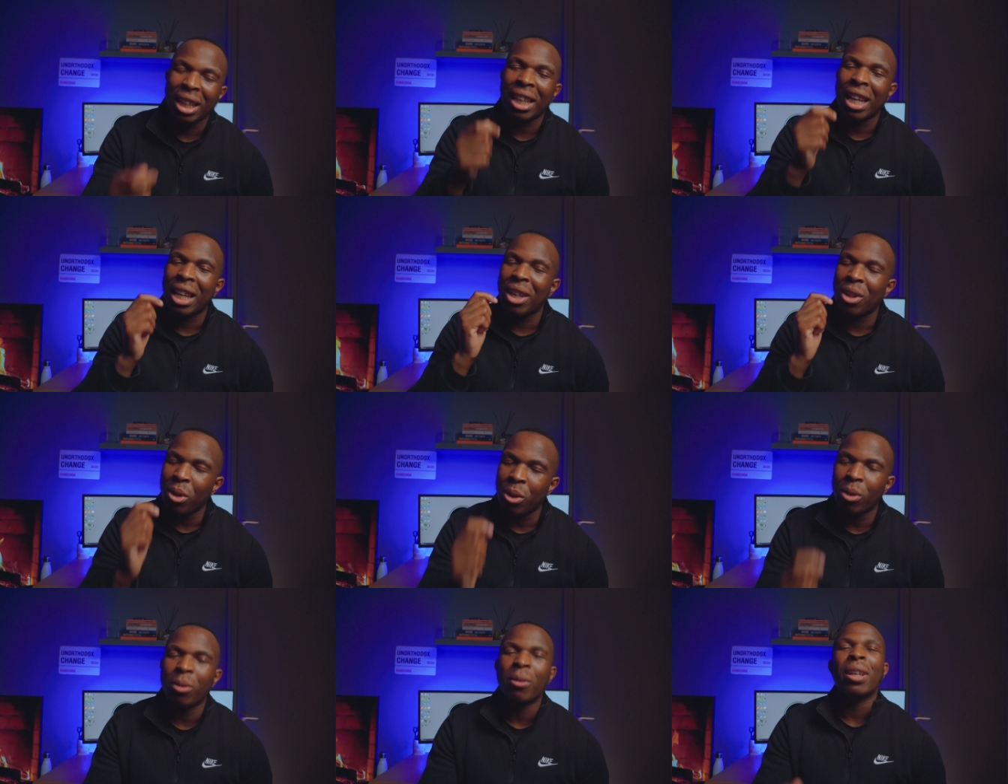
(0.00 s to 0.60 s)
And I
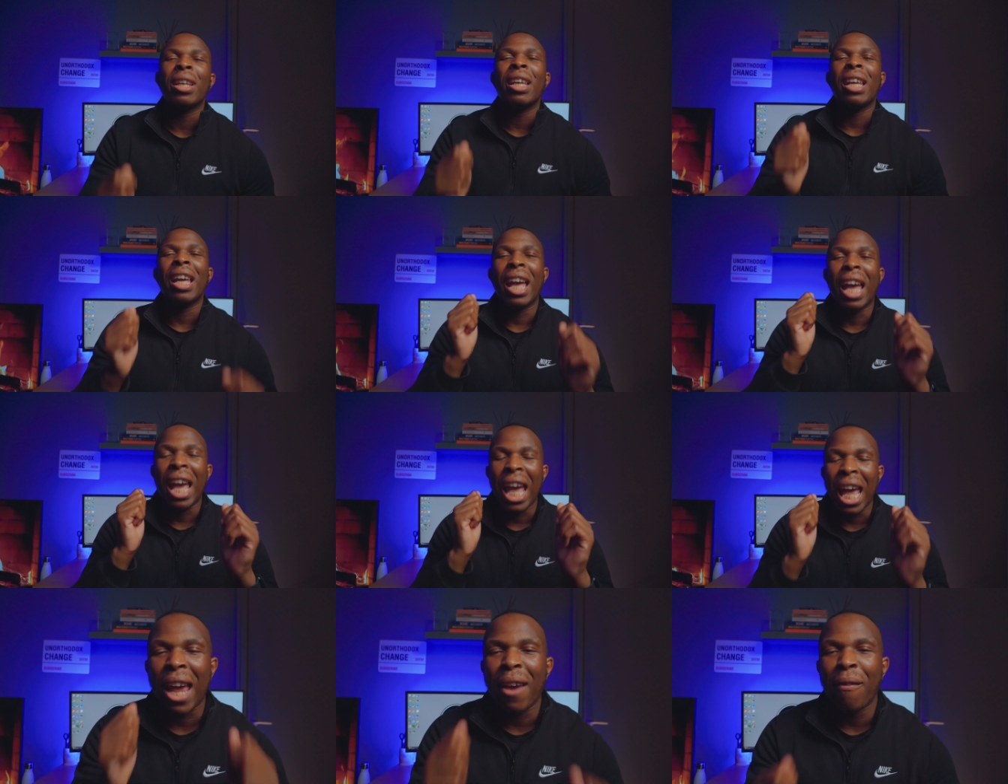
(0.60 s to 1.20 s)
know
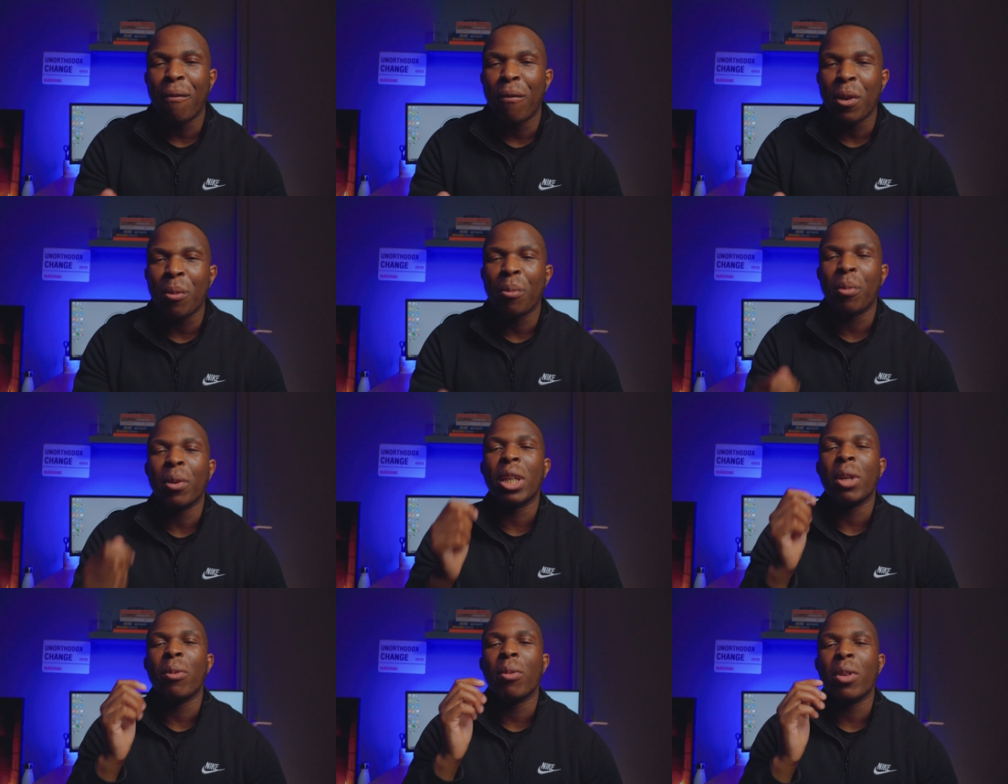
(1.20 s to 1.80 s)

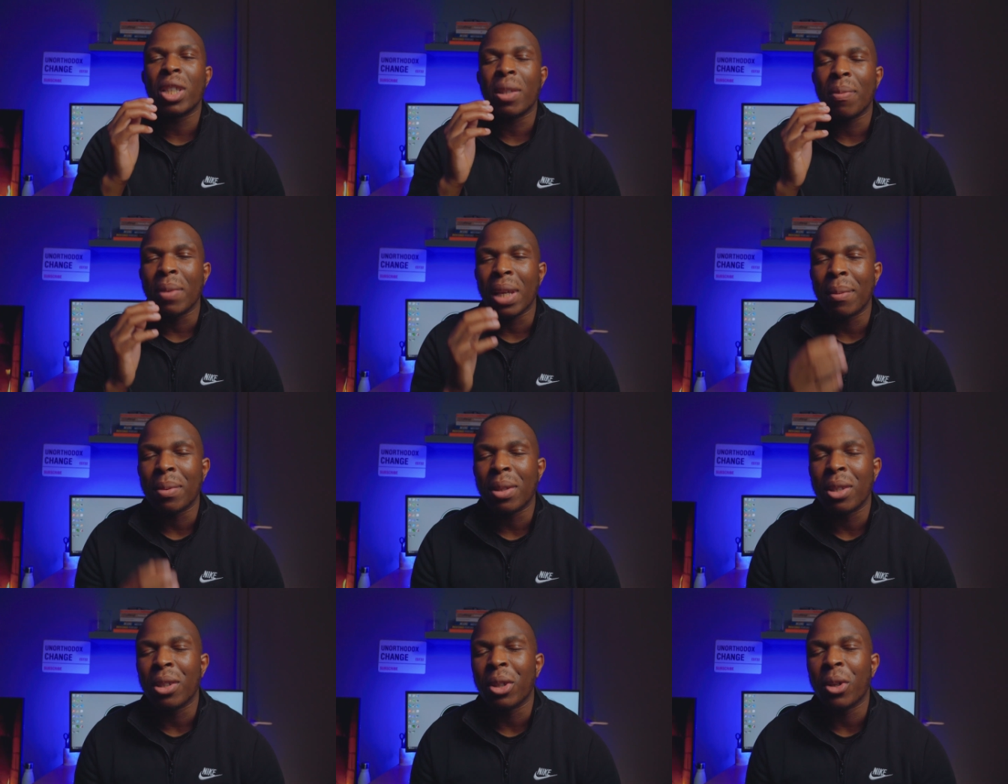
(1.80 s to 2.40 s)
everybody wants to be
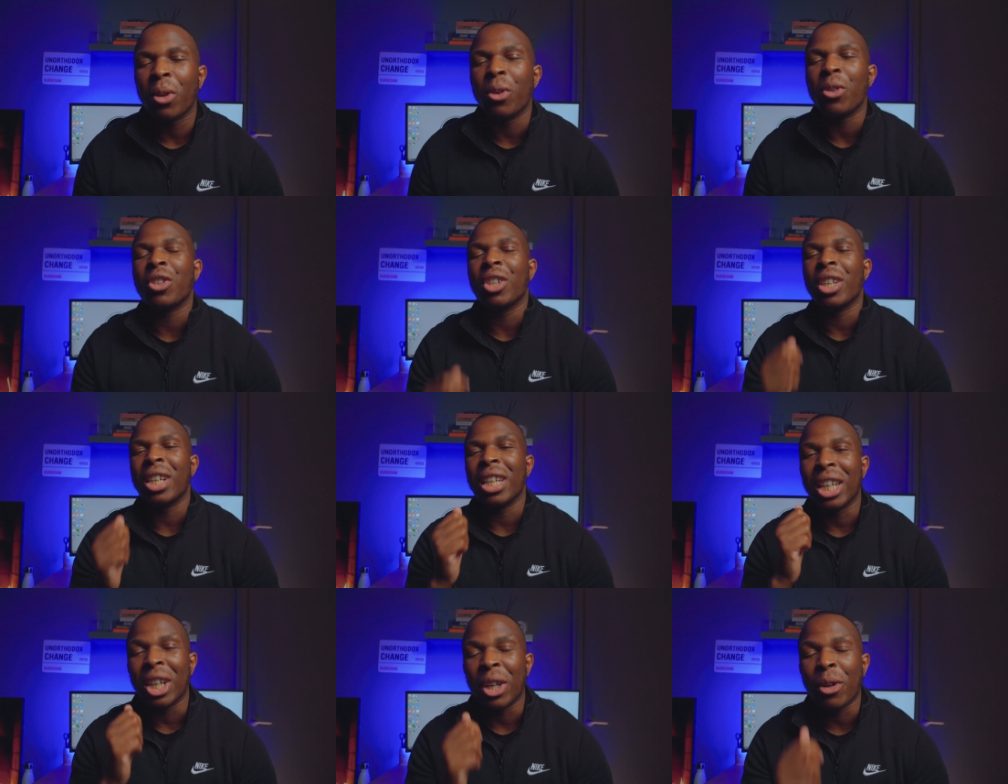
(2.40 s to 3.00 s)
able to
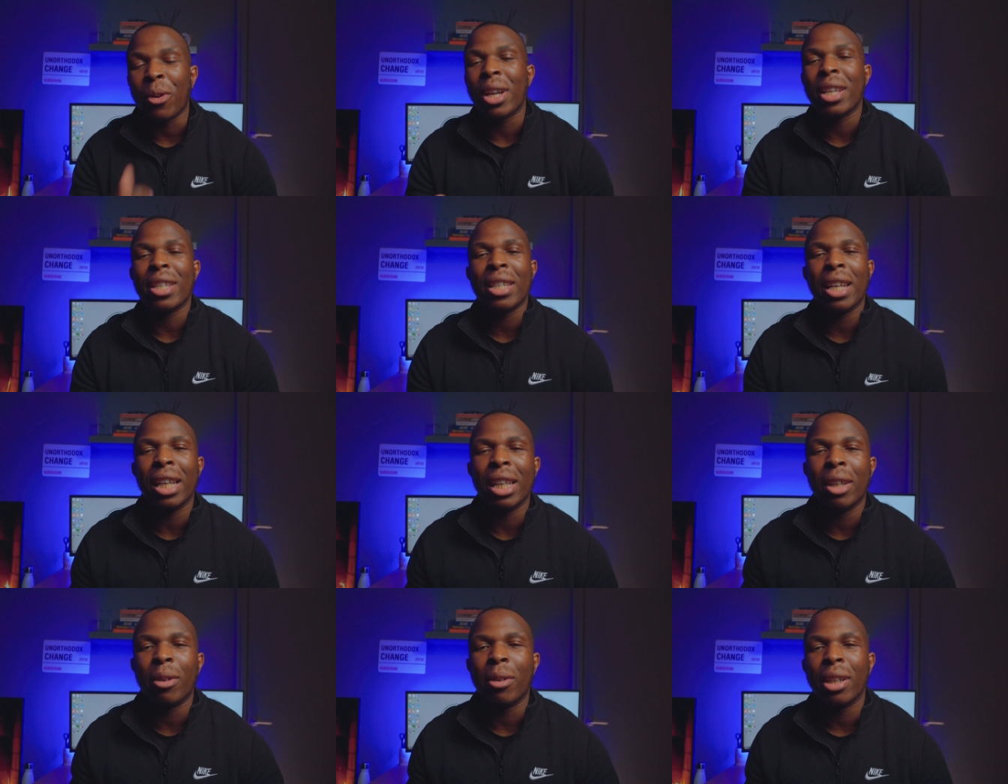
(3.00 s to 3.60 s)
negotiate a great
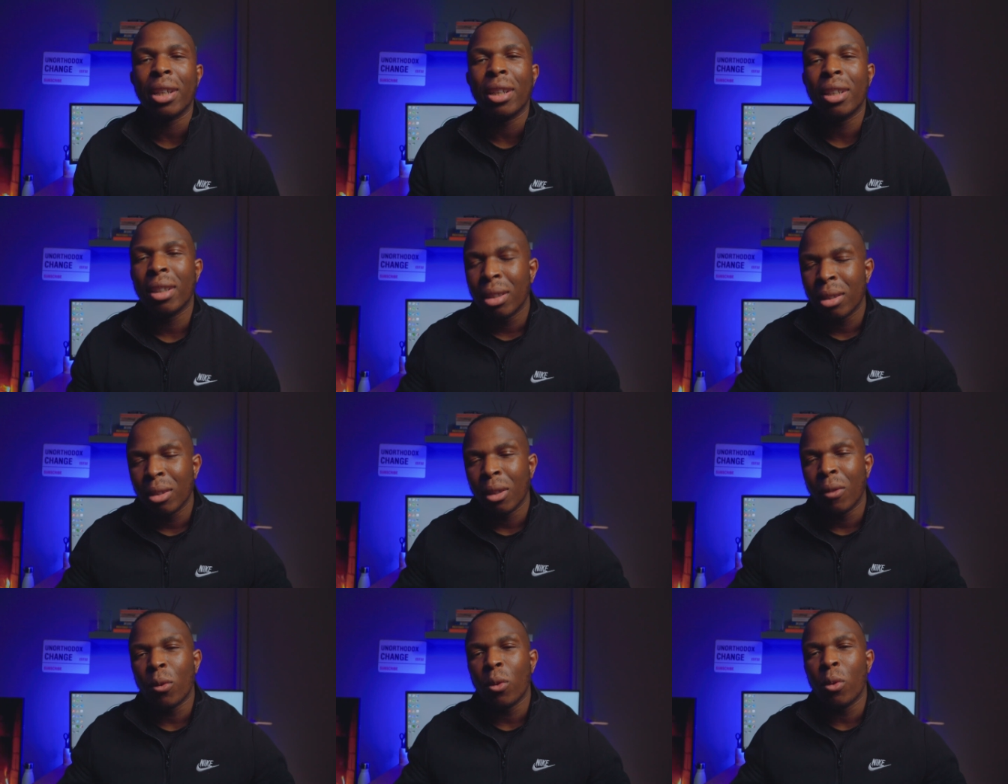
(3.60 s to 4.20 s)
salary.
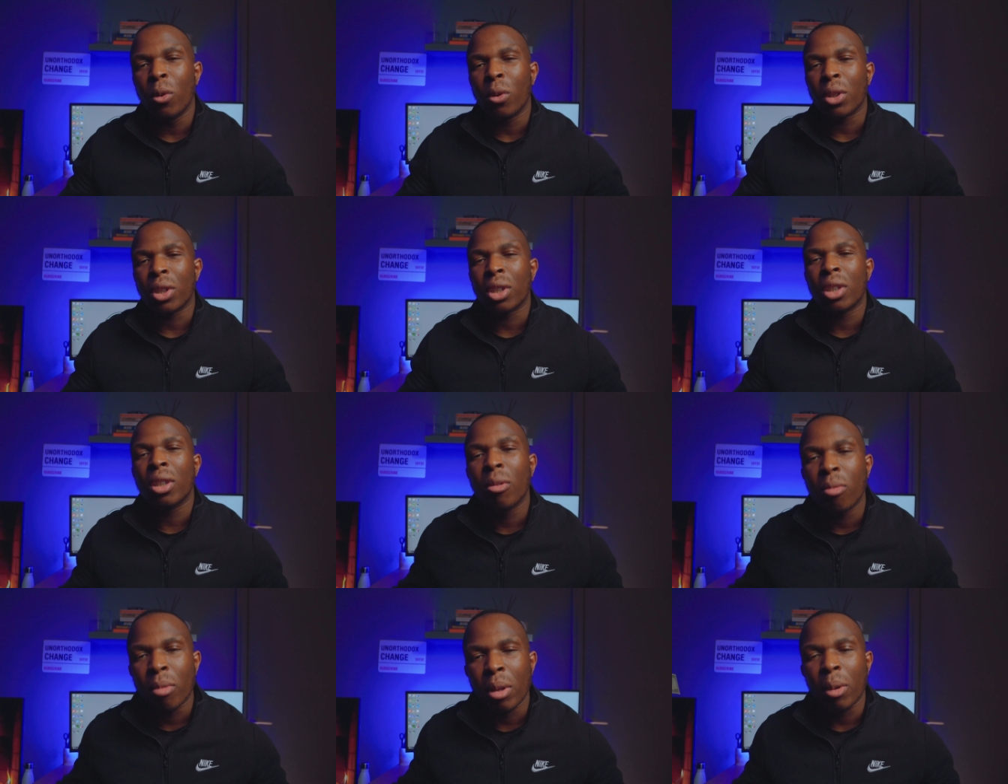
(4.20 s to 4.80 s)
Of
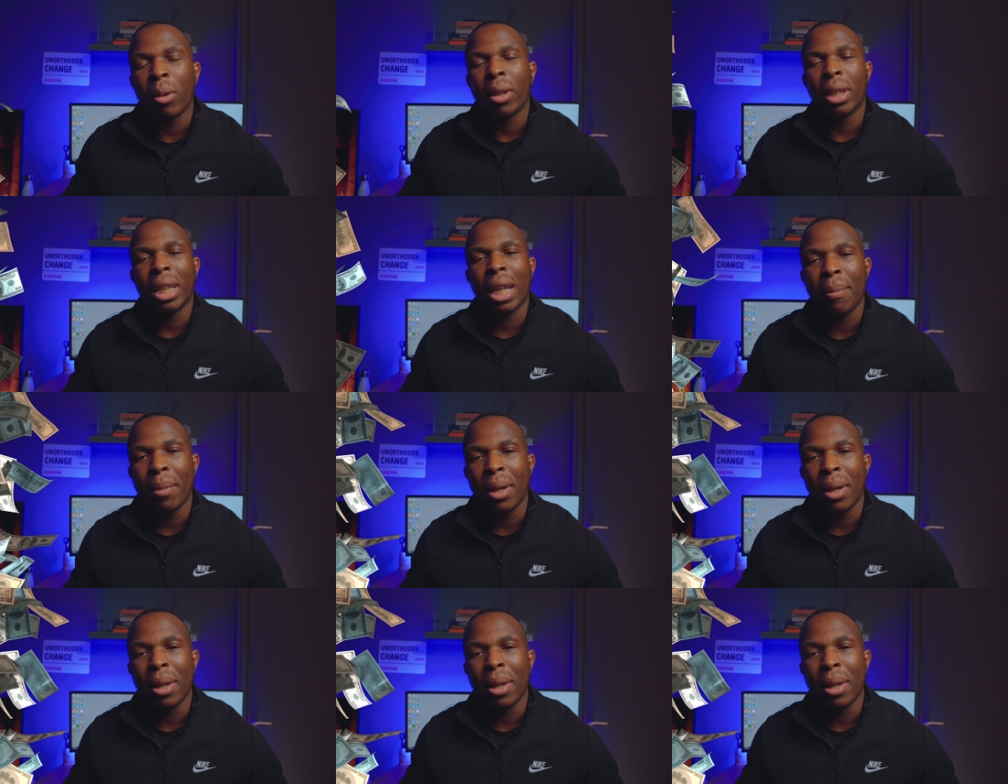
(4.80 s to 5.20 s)
course, we want that